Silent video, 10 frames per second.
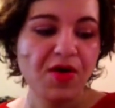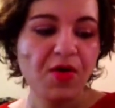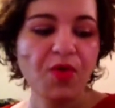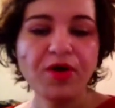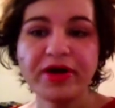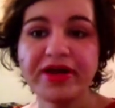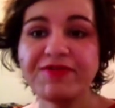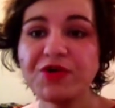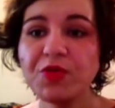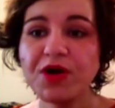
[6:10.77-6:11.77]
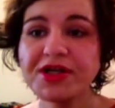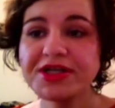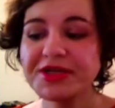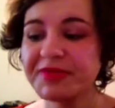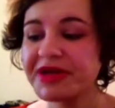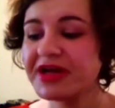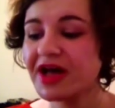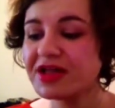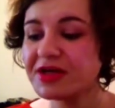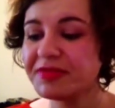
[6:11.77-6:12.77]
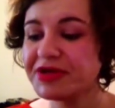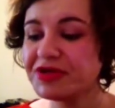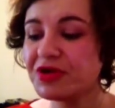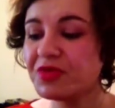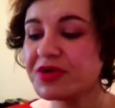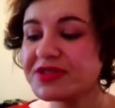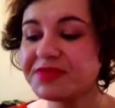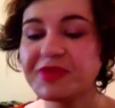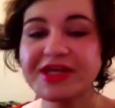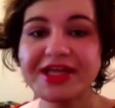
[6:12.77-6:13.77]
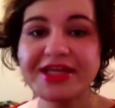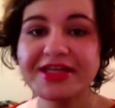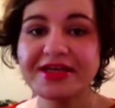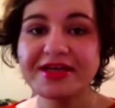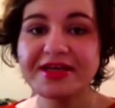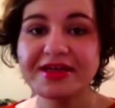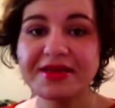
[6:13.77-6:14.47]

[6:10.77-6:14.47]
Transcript: Or if you want a little bit of color, but you don't want something like the,